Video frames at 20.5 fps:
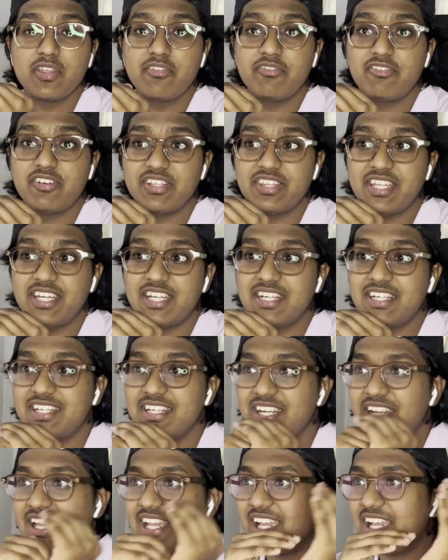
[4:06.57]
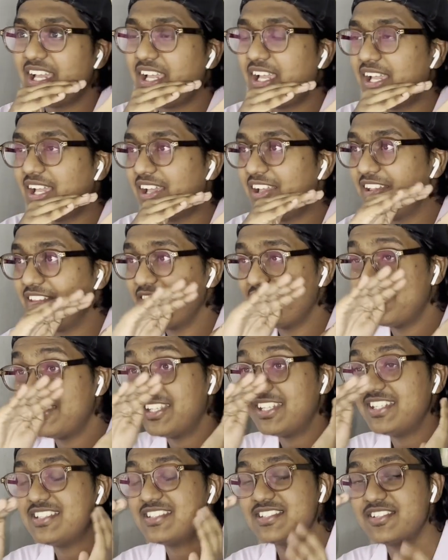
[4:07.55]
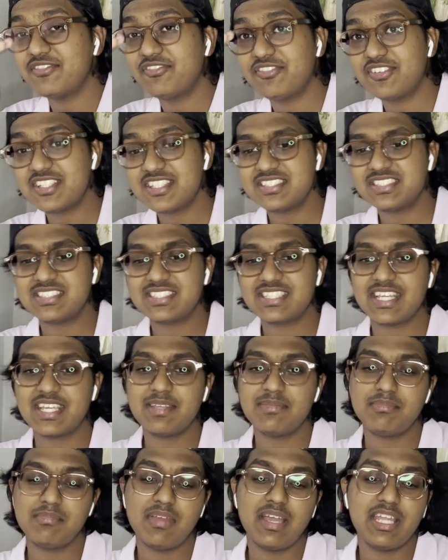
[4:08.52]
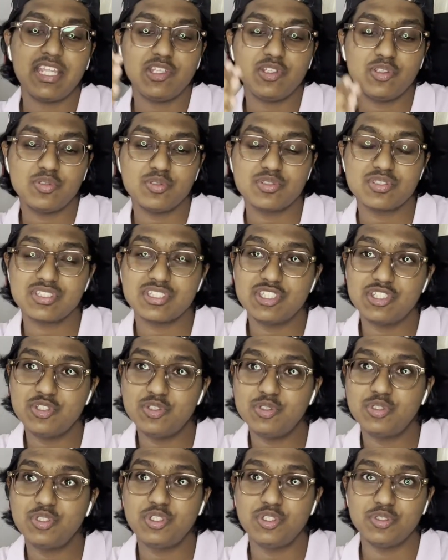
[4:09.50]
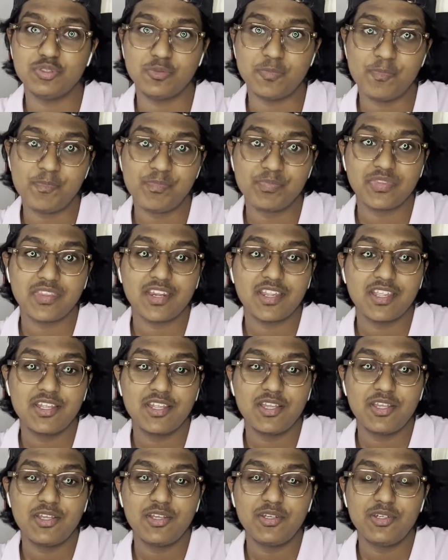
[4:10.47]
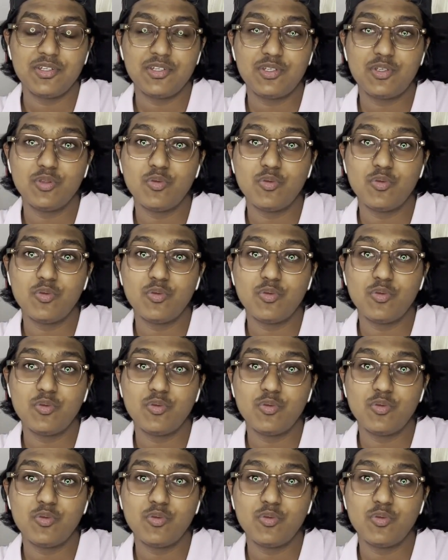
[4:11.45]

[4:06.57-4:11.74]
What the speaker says: For that is the first time I used YouTube to